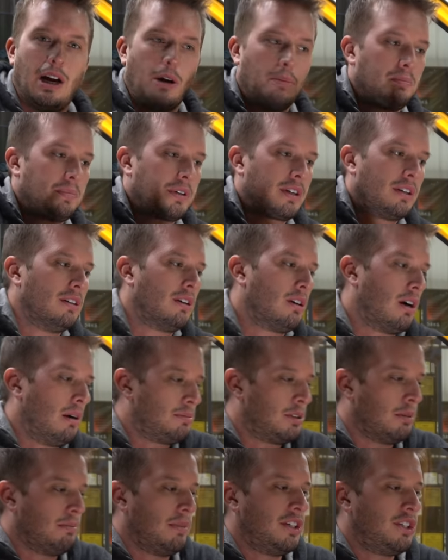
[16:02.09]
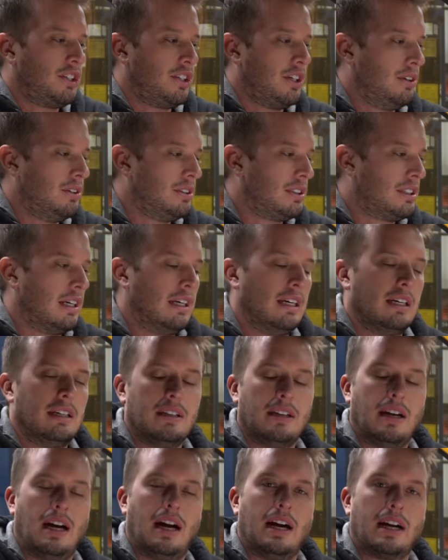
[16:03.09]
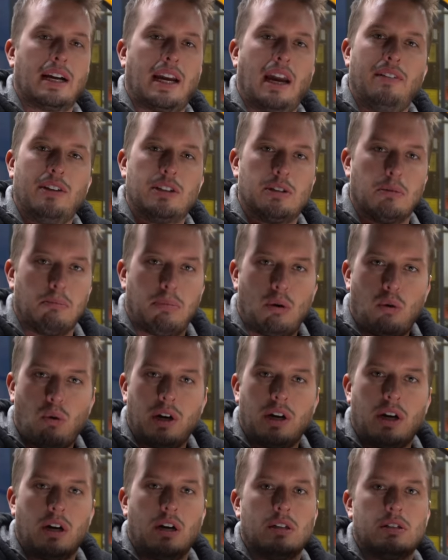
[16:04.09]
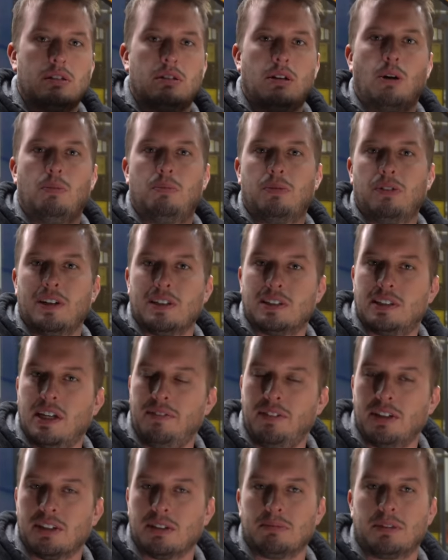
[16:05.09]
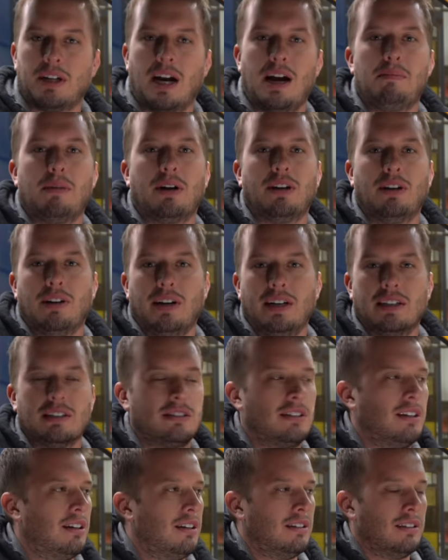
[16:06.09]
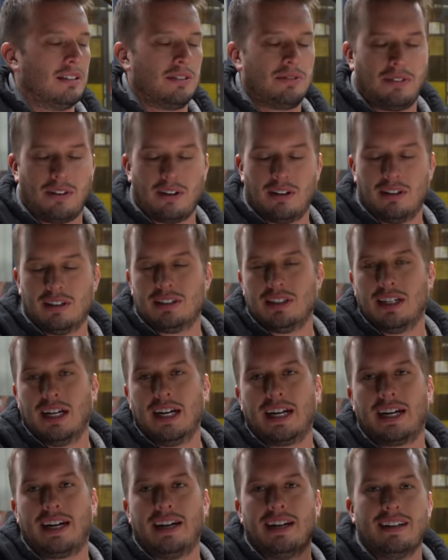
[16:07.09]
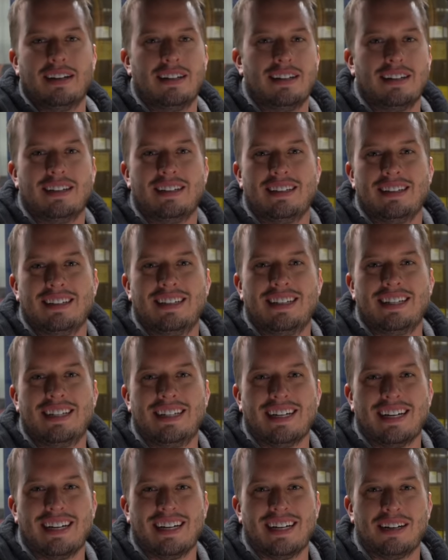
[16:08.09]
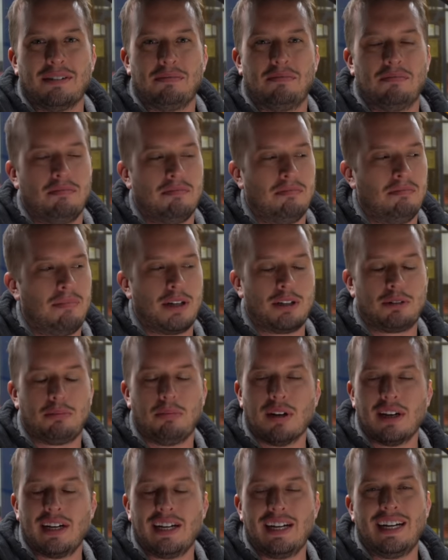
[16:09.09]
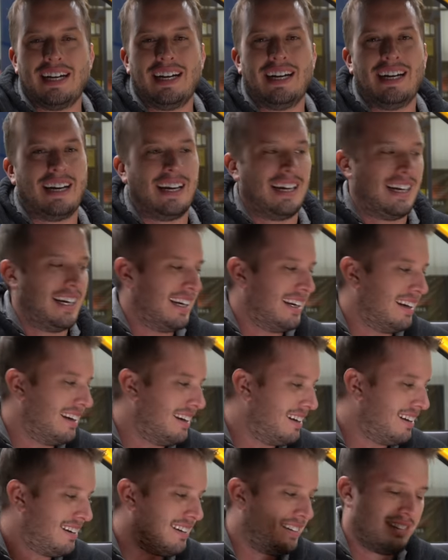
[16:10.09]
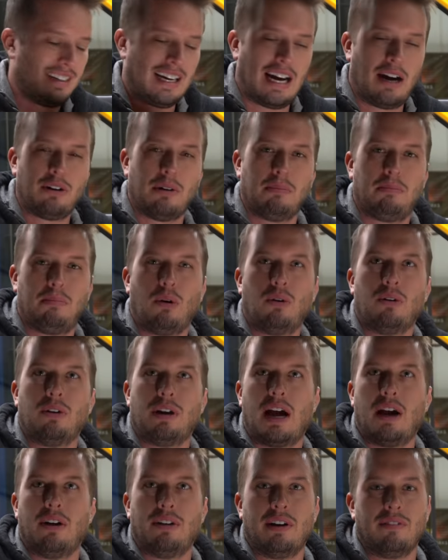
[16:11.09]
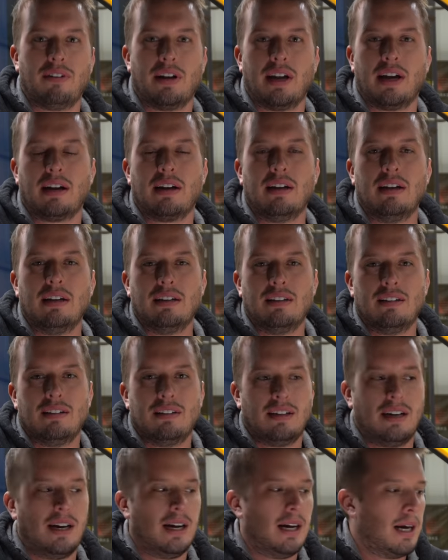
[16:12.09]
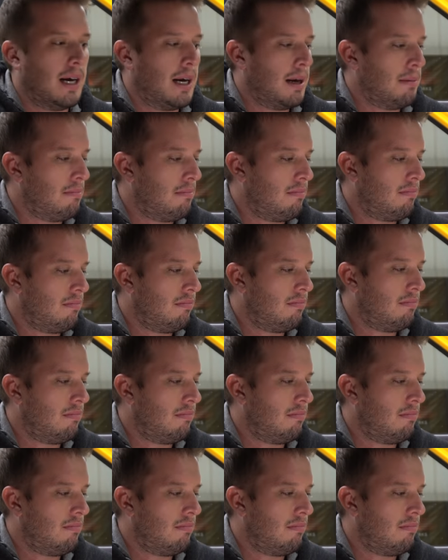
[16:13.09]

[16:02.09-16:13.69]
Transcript: helped clear up some issues, uh, gave you some pointers. Hopefully it saved you some time on your install as far as like the uh, bench bleeding and how to pull it out and everything. Um,